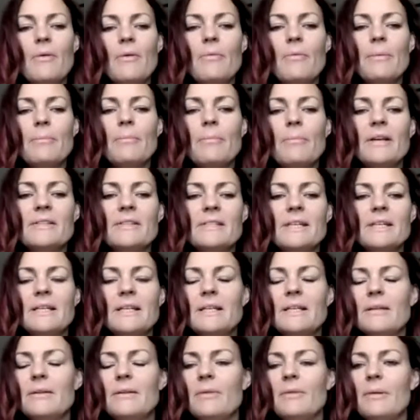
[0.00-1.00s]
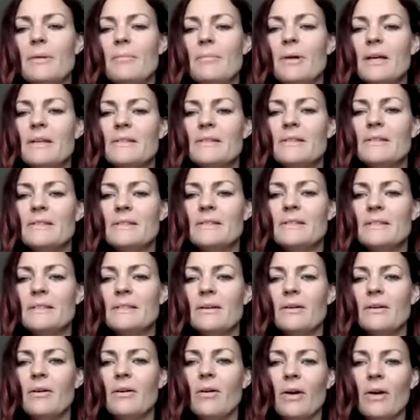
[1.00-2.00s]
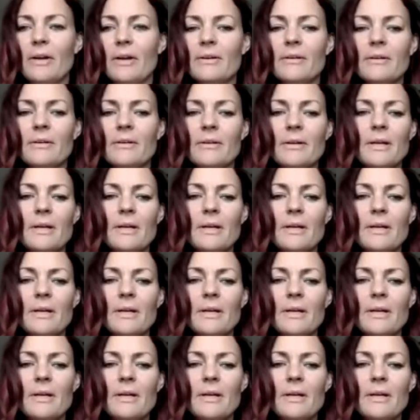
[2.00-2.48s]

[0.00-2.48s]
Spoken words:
we must honor